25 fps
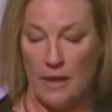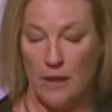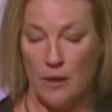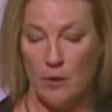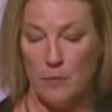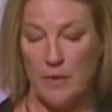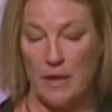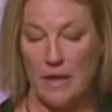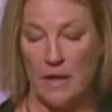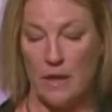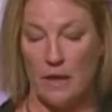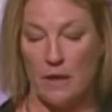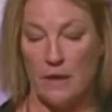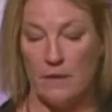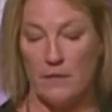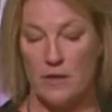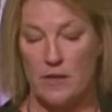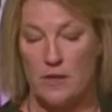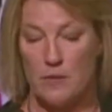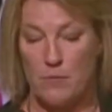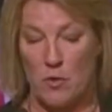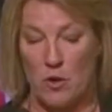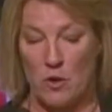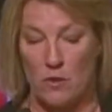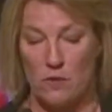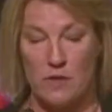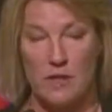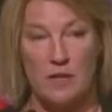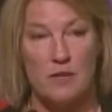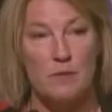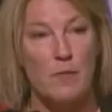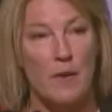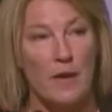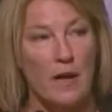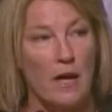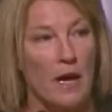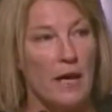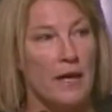in beginning this
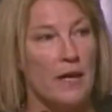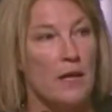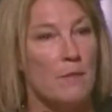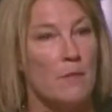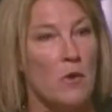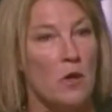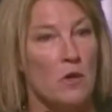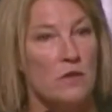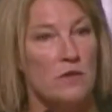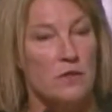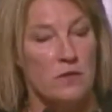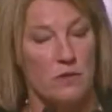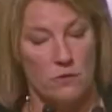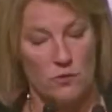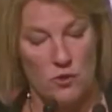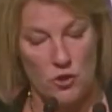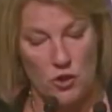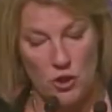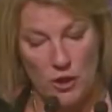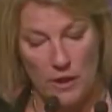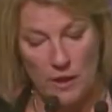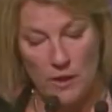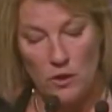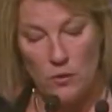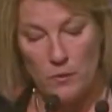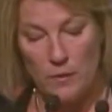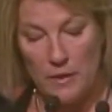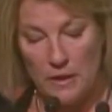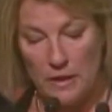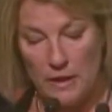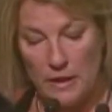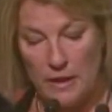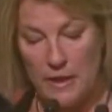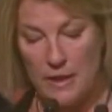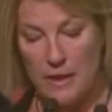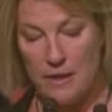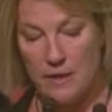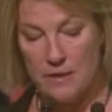process, but I am also
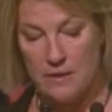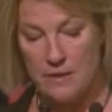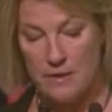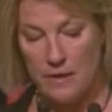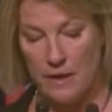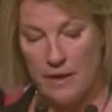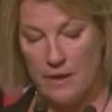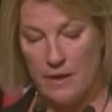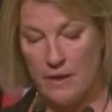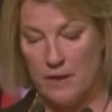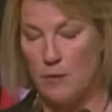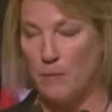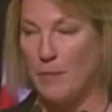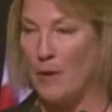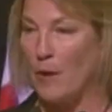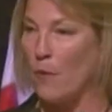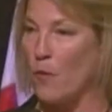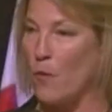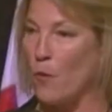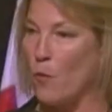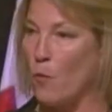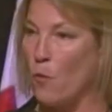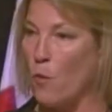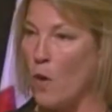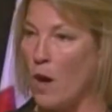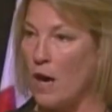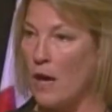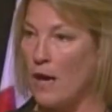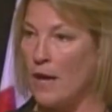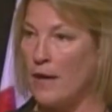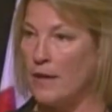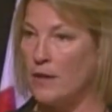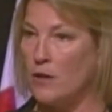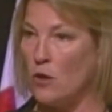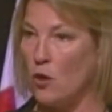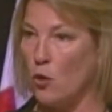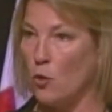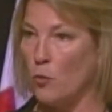genuinely excited about the
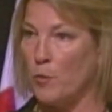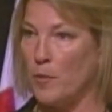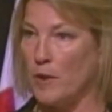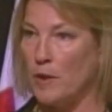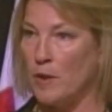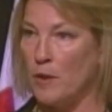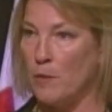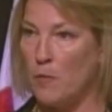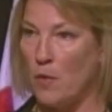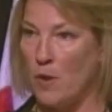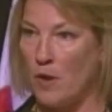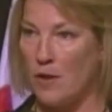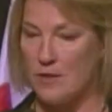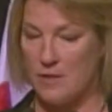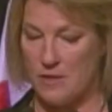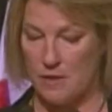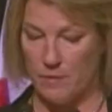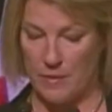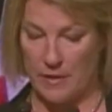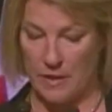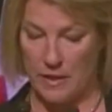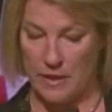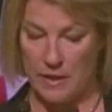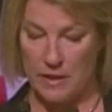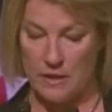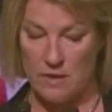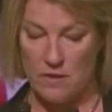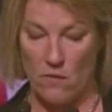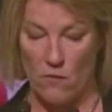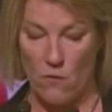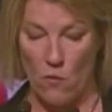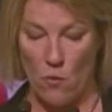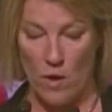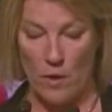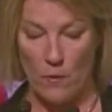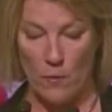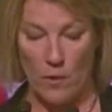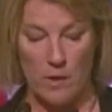wide open possibilities
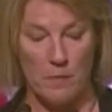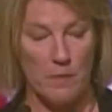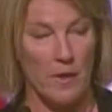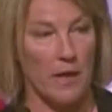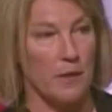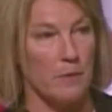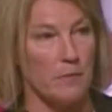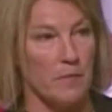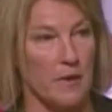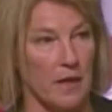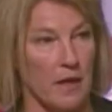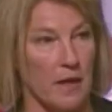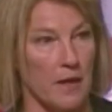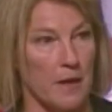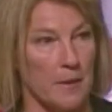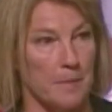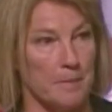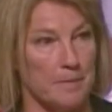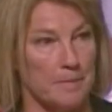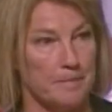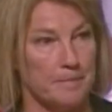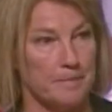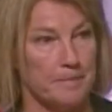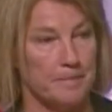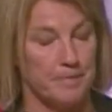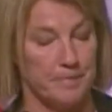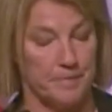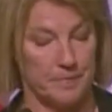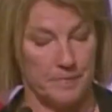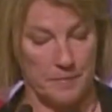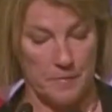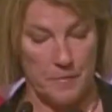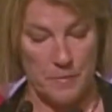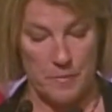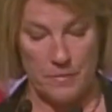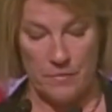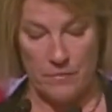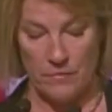of what we might become.
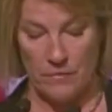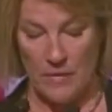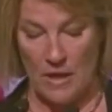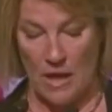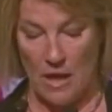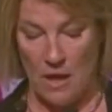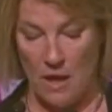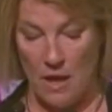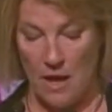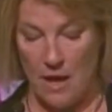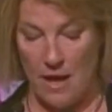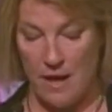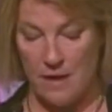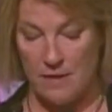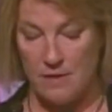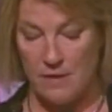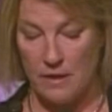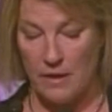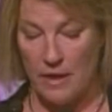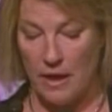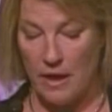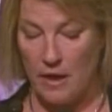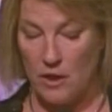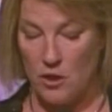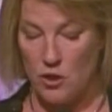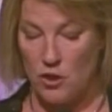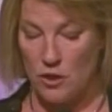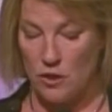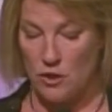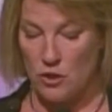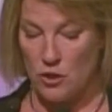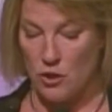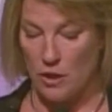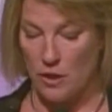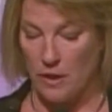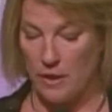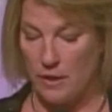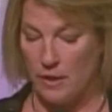As an
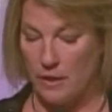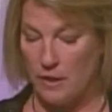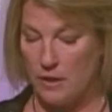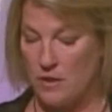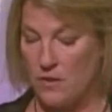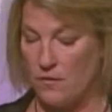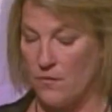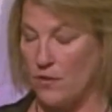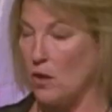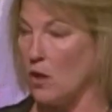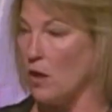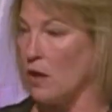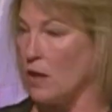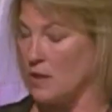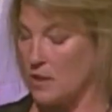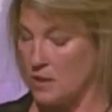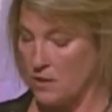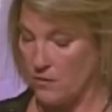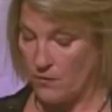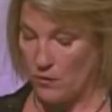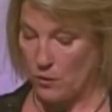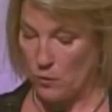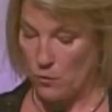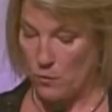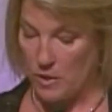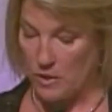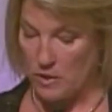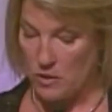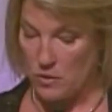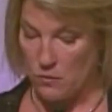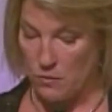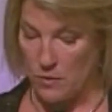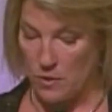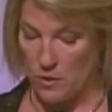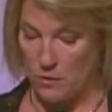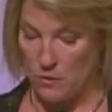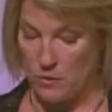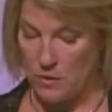ancient Chinese philosopher
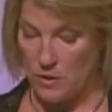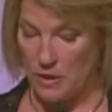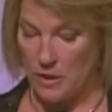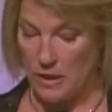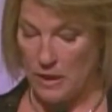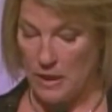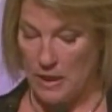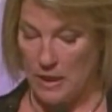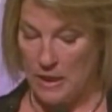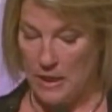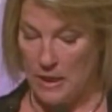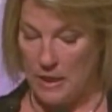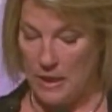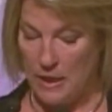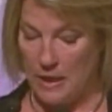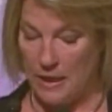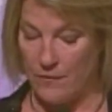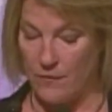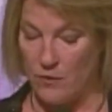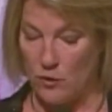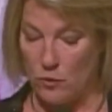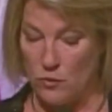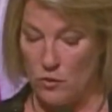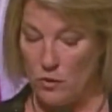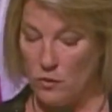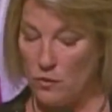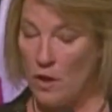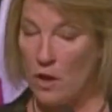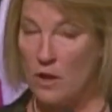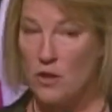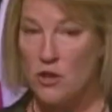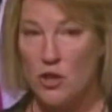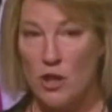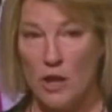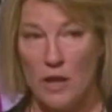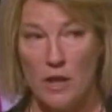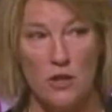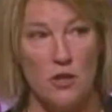once wrote, if you do
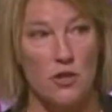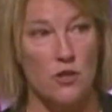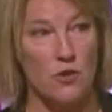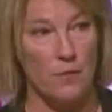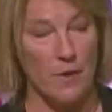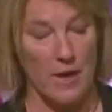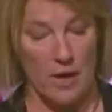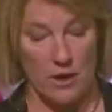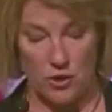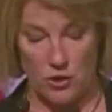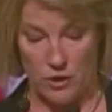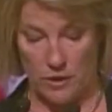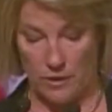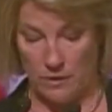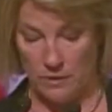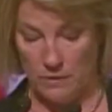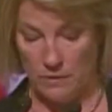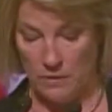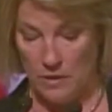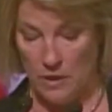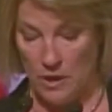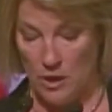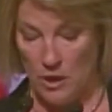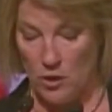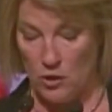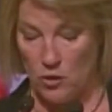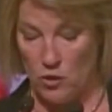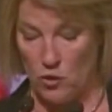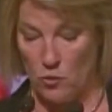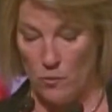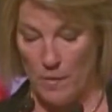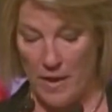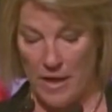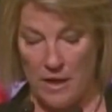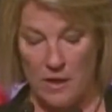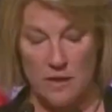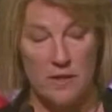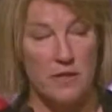not change direction,
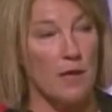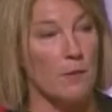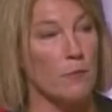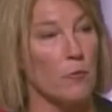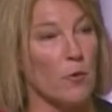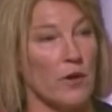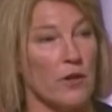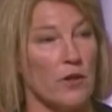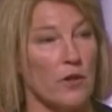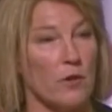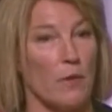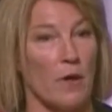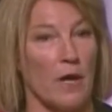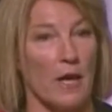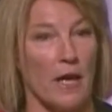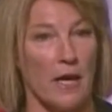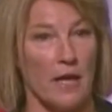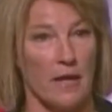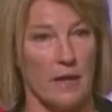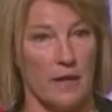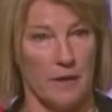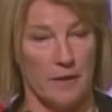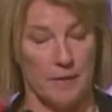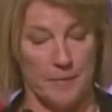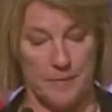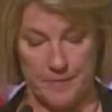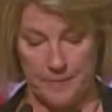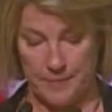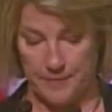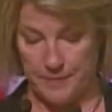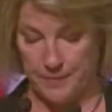you may end up where you are heading,